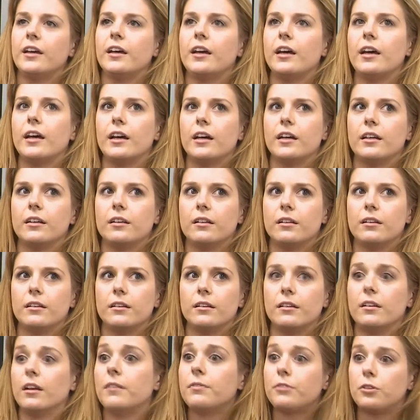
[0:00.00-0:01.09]
And
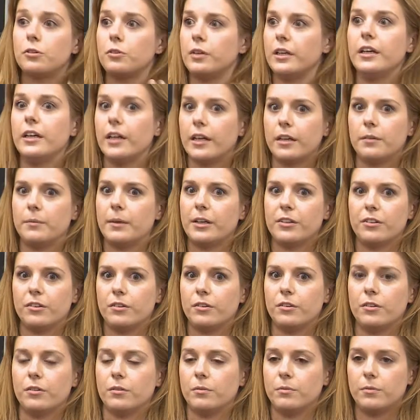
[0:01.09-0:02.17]
love 2D animation
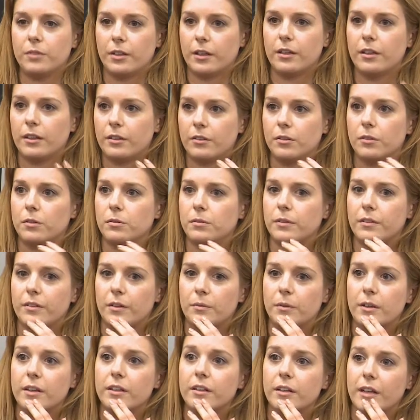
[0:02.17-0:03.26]
too. That's the whole reason I
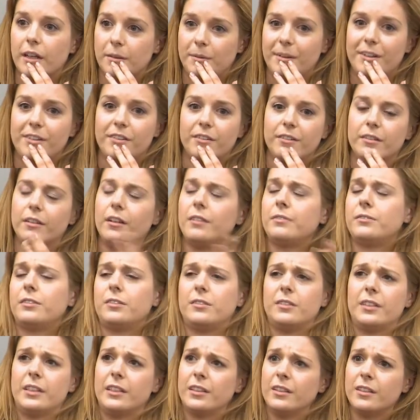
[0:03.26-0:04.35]
went into animation. Love
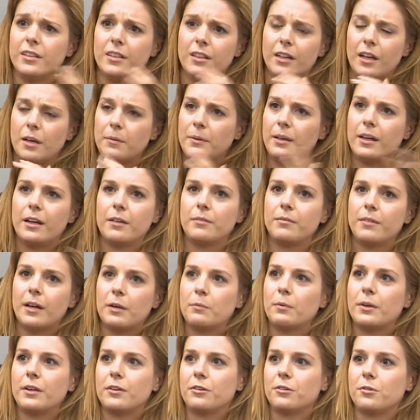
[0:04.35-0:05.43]
2D. I mean, I
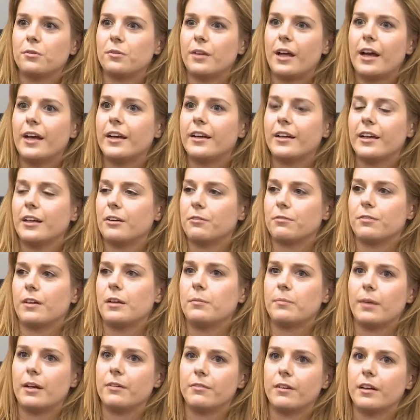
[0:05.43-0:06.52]
went through Lion King frame
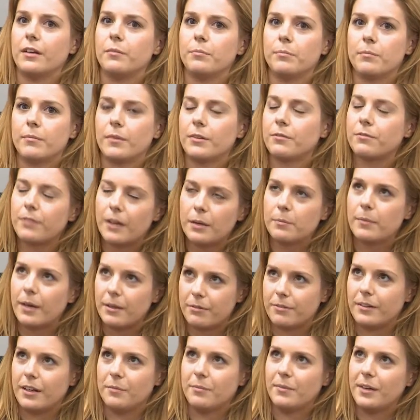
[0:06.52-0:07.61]
by frame,
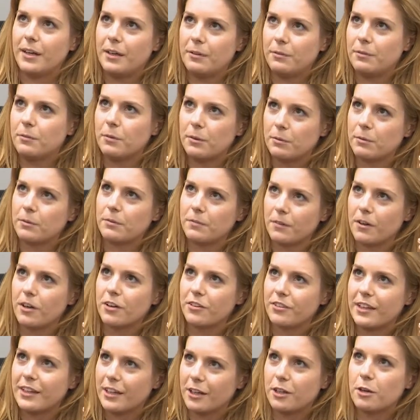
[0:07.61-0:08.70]
and we would
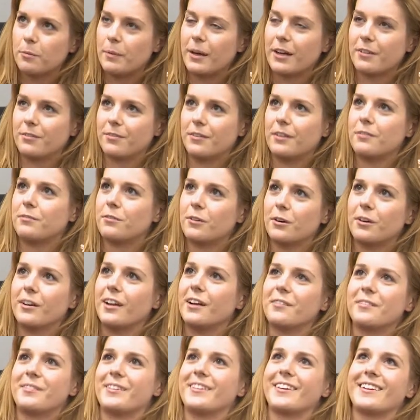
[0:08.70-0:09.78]
reverse and then go back and forward, and I
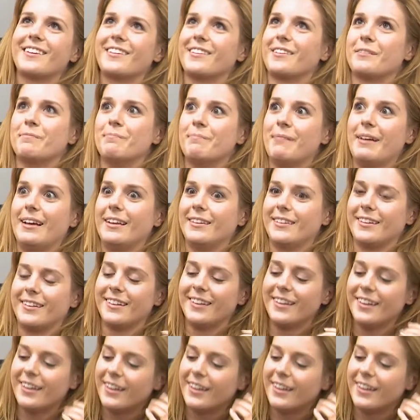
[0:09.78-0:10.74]
was just like, this is amazing.